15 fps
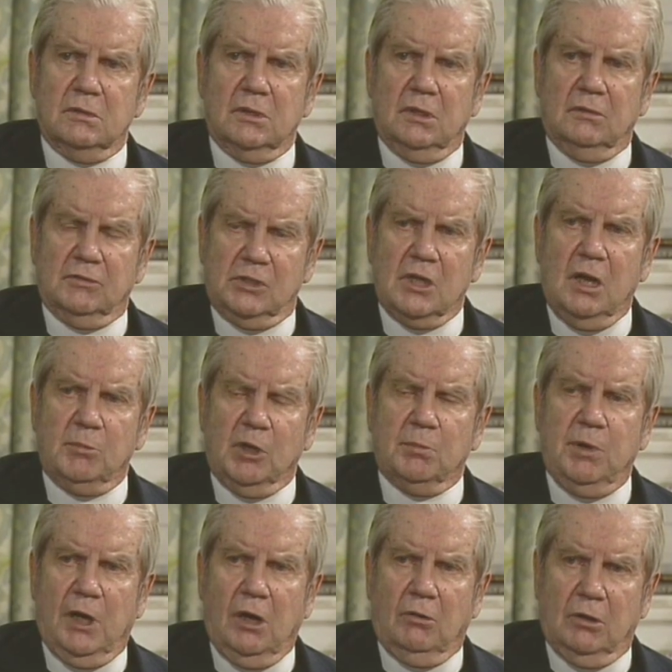of atomic
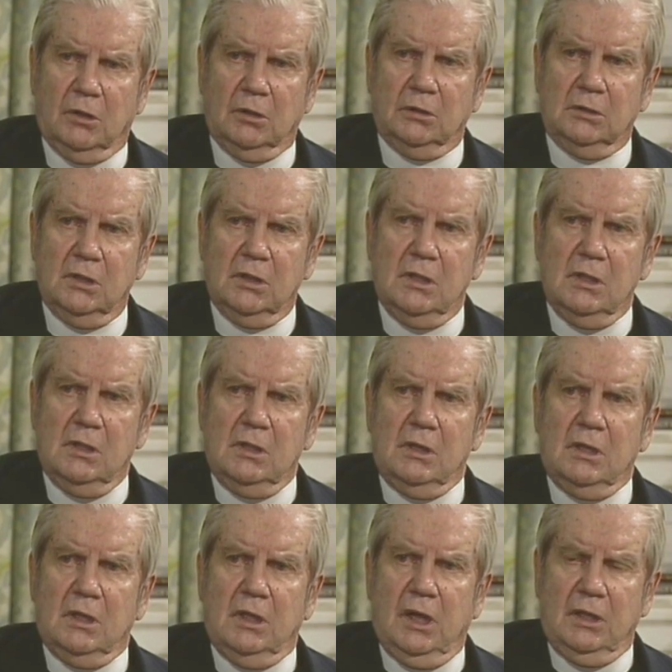power
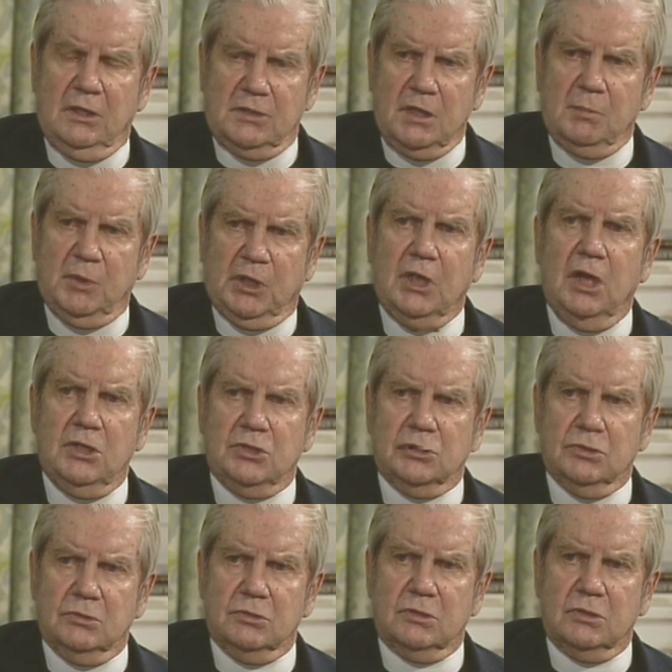and its
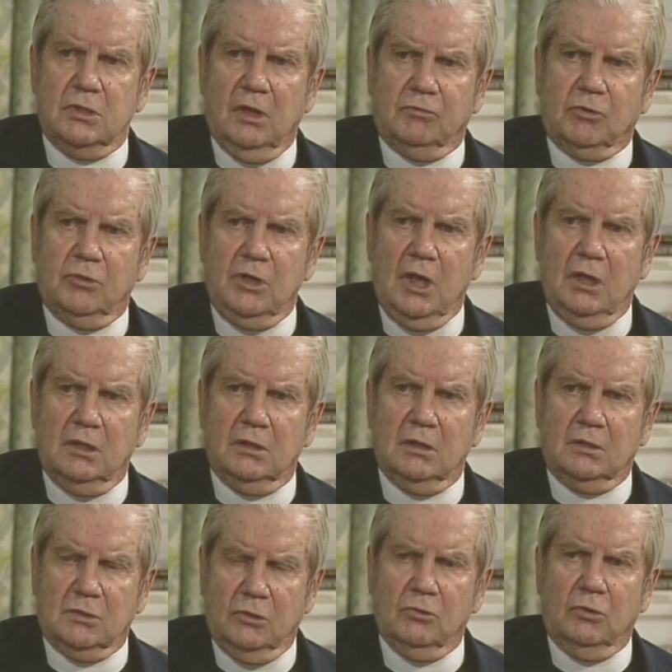implications have created
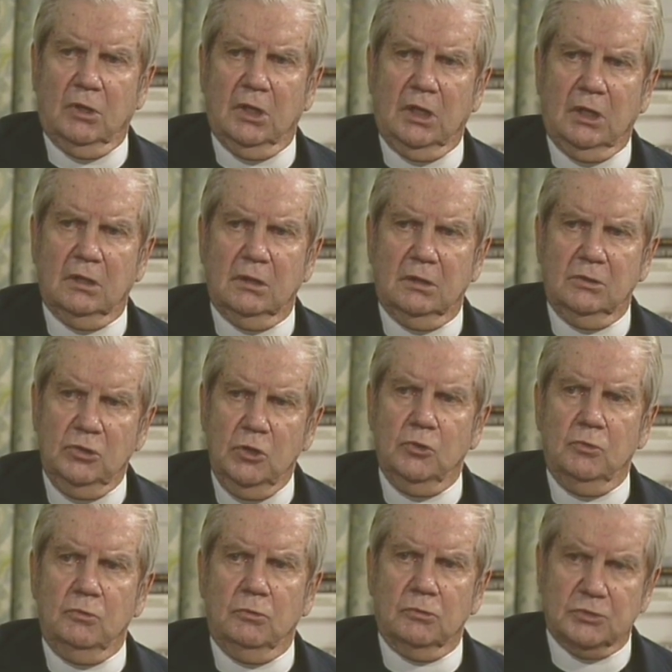a totally
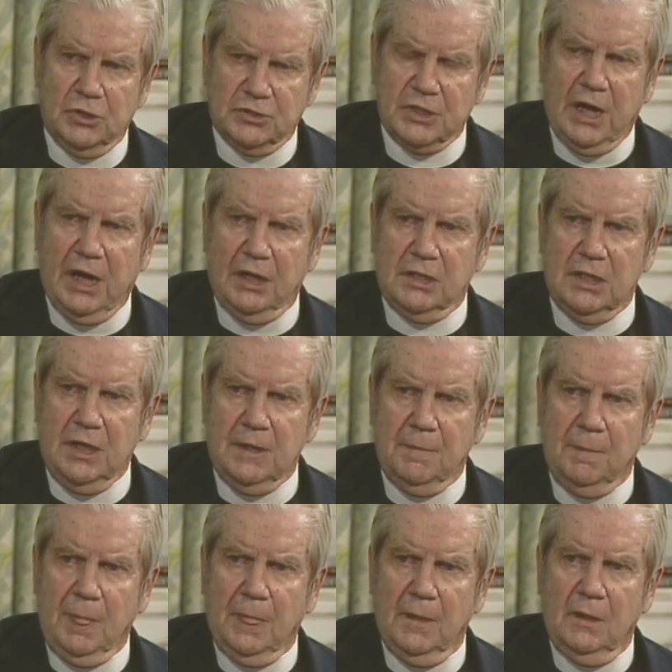new society
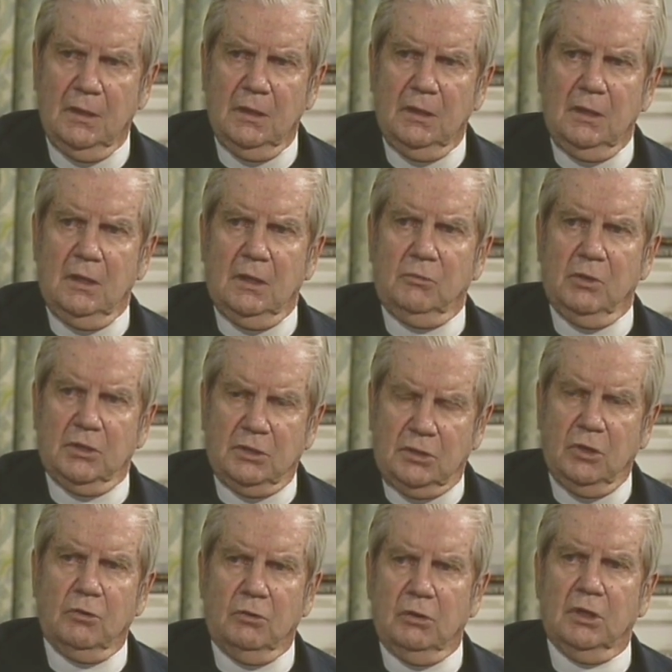with
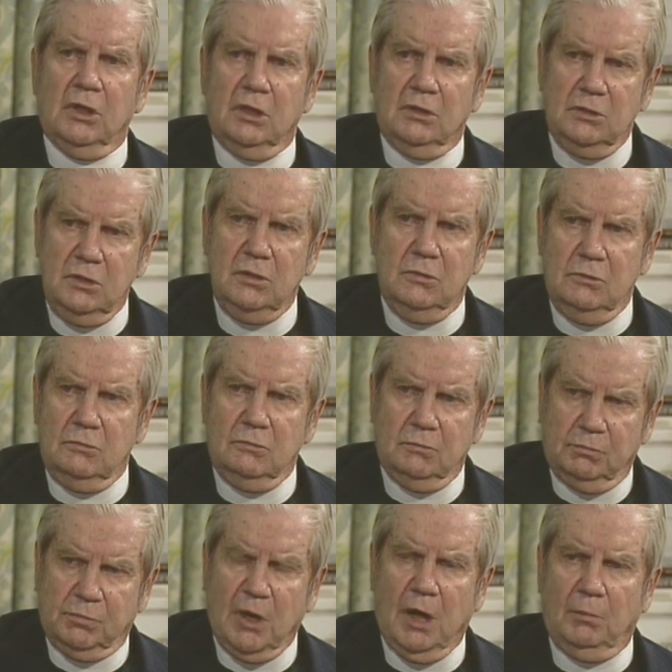totally new
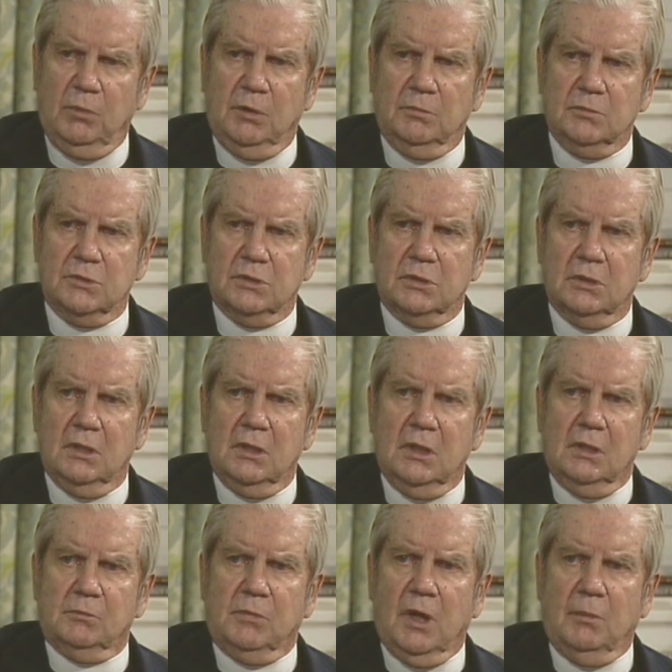problems,
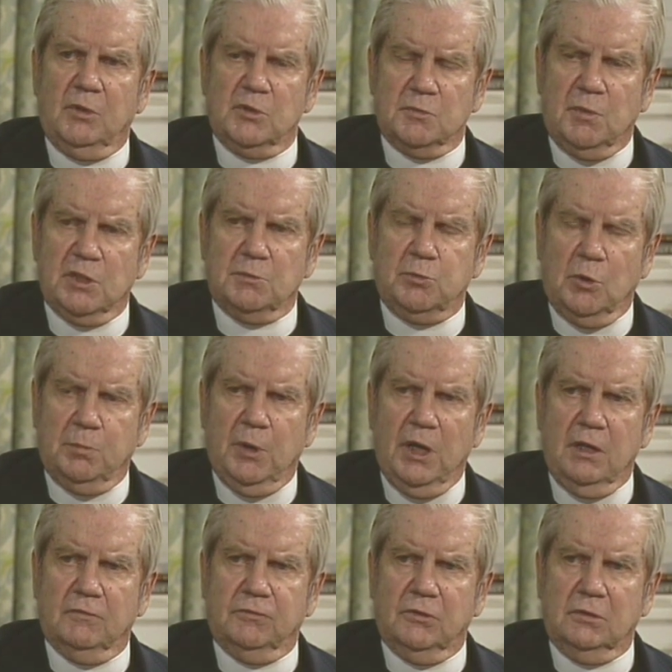problems much more
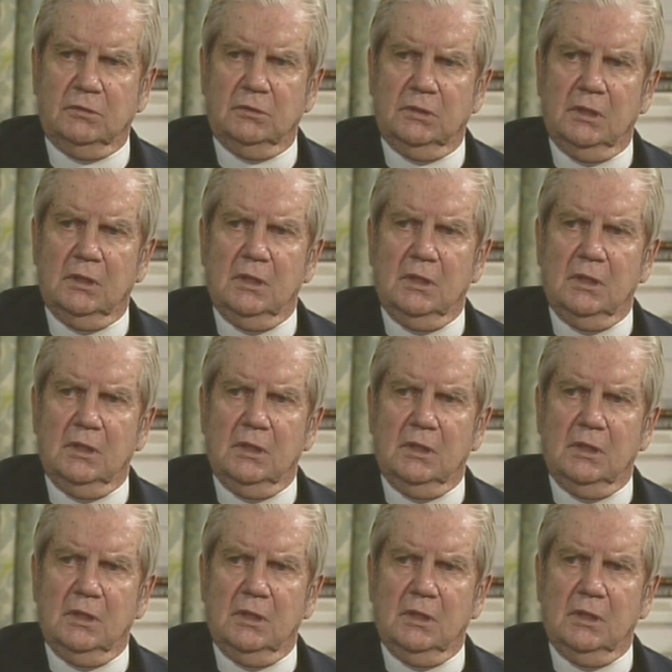painful,